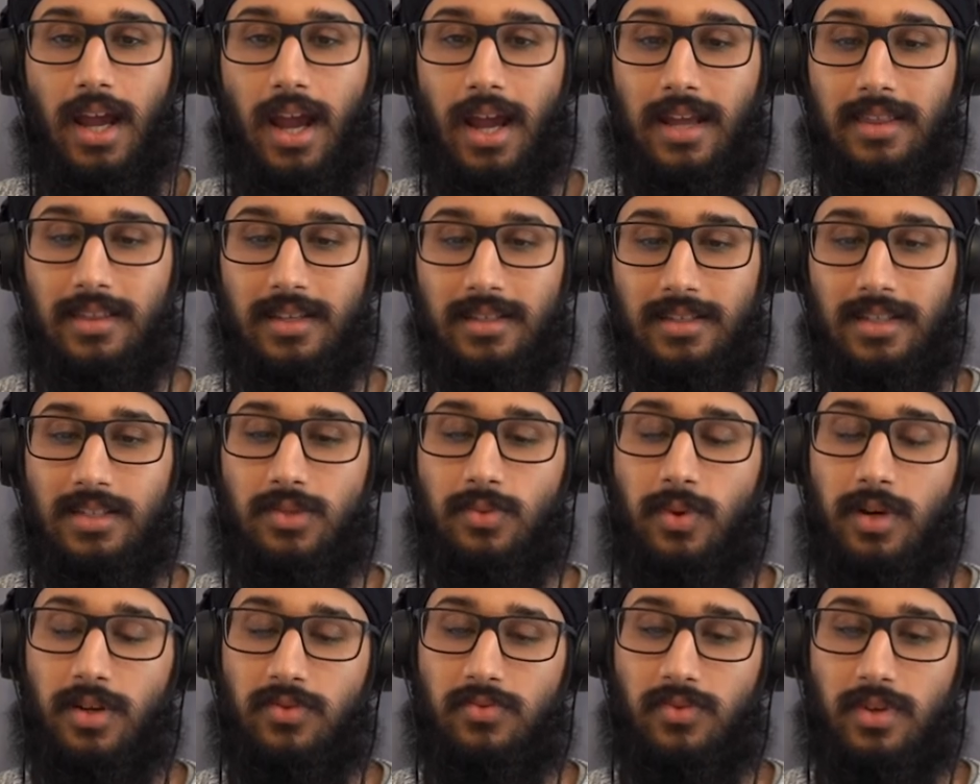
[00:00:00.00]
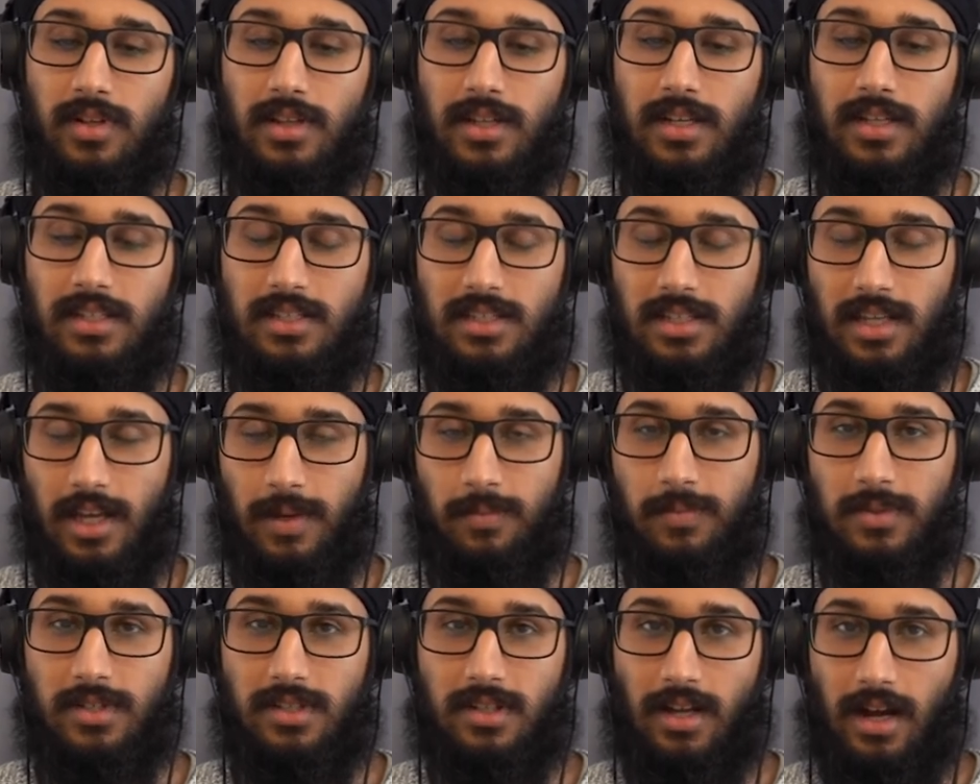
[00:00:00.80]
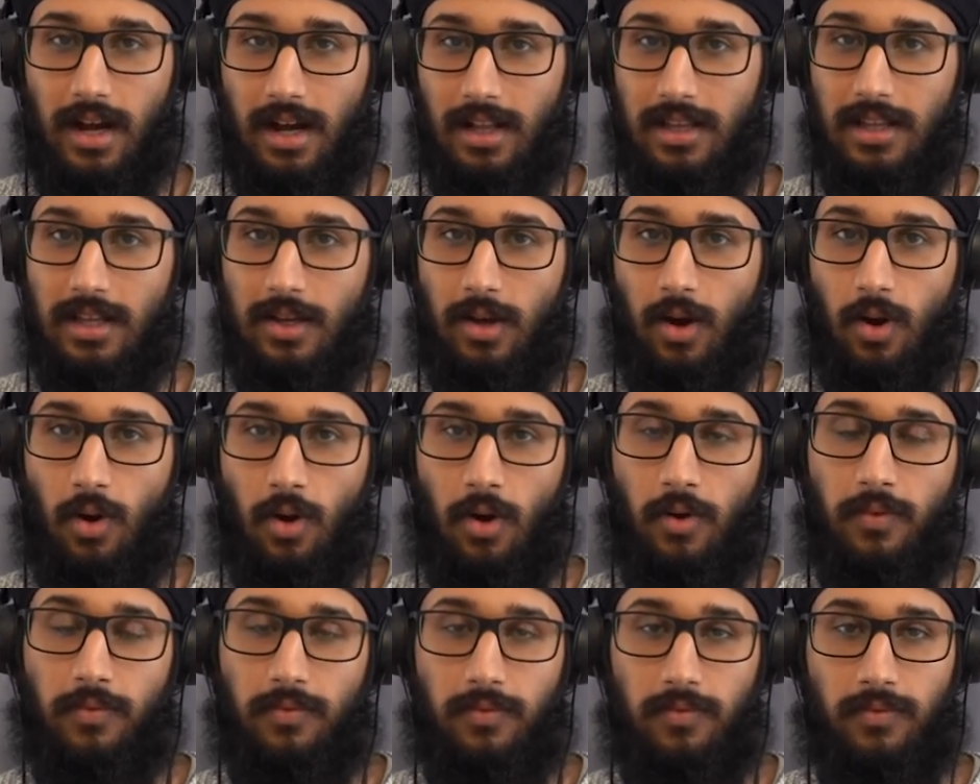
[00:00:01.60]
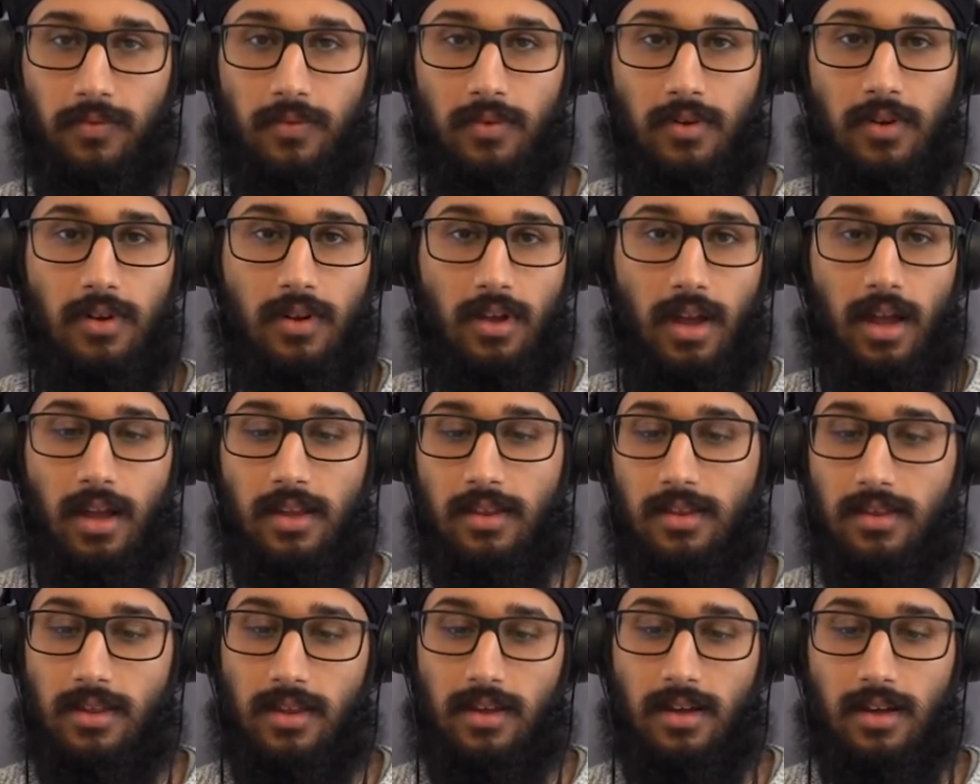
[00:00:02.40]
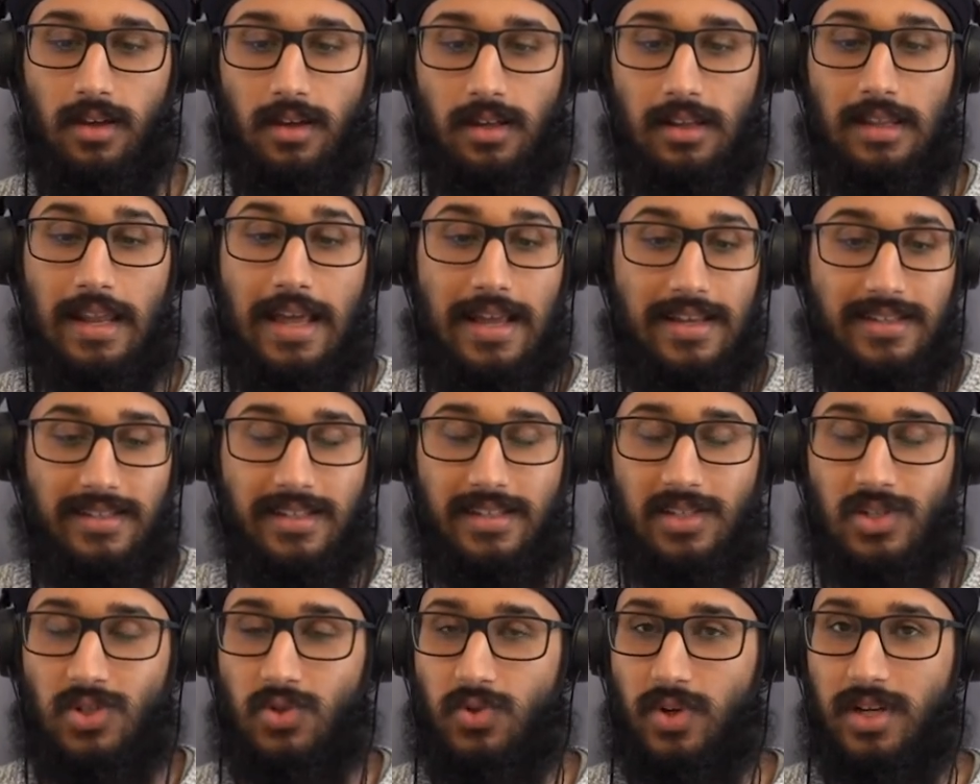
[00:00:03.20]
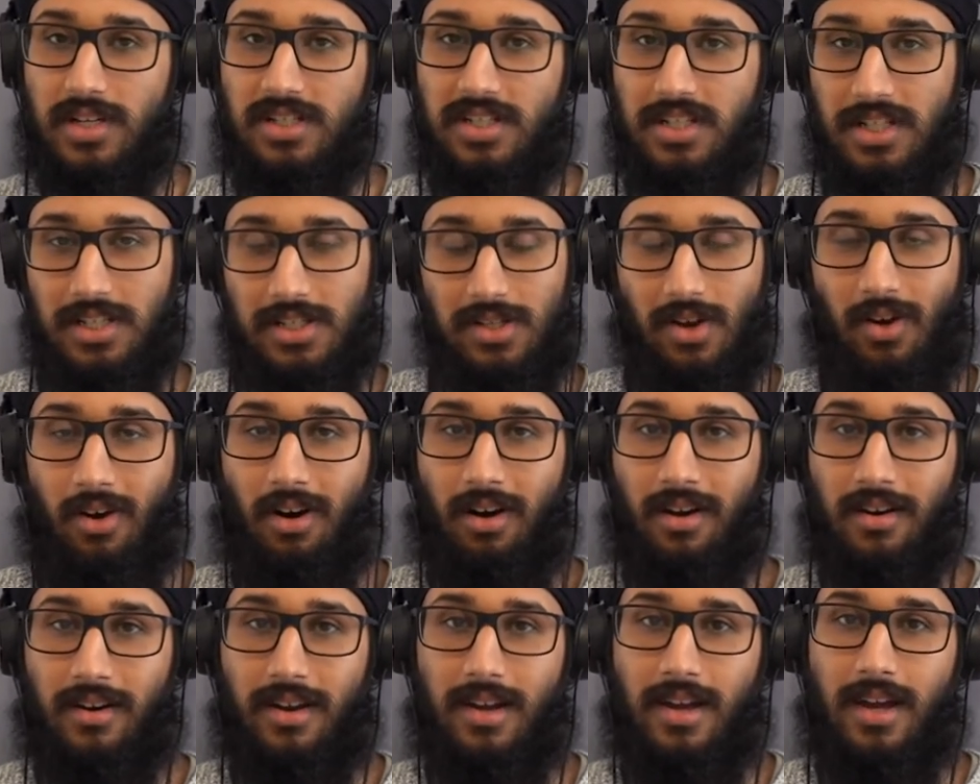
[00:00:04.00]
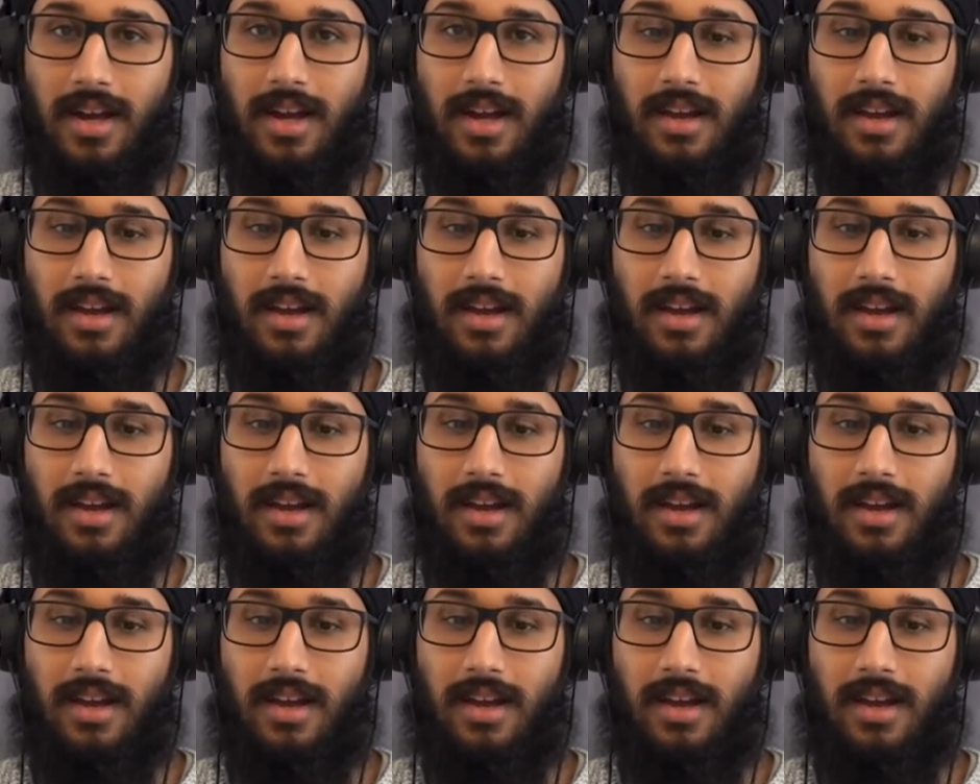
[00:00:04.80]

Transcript: And this is what really tips Tali off the lazy streak she's on.